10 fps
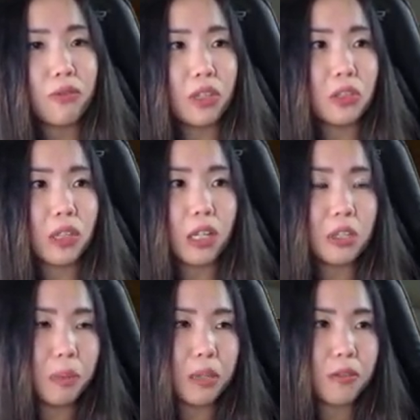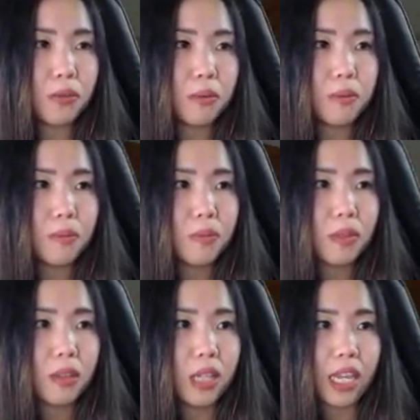finish a little bit,
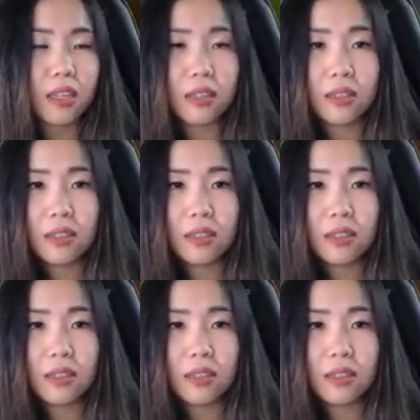like